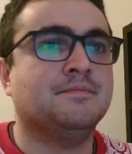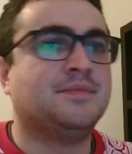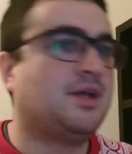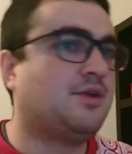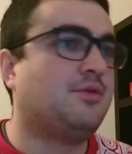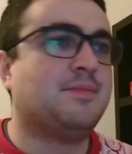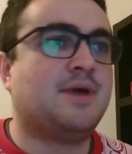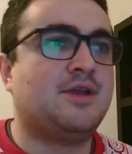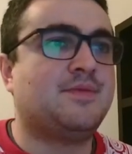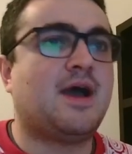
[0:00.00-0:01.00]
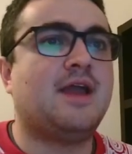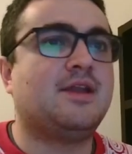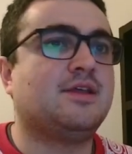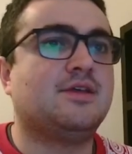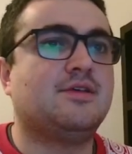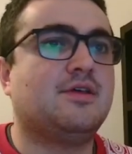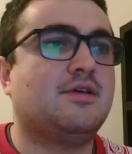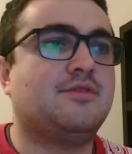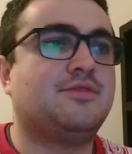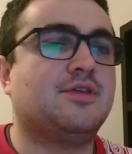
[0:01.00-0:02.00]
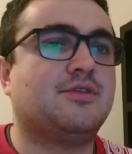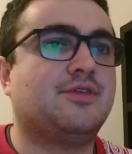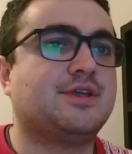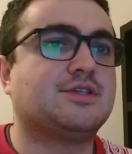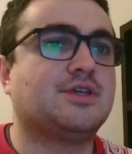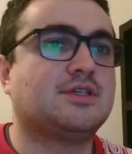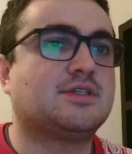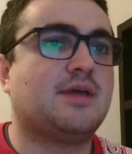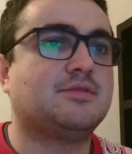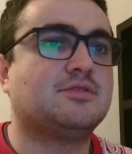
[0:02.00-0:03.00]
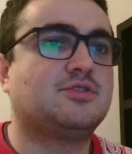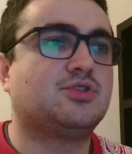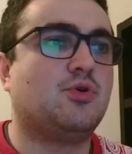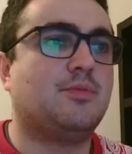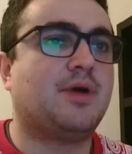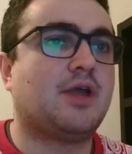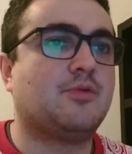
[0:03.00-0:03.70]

I don't really mind about any of the other things except sort by,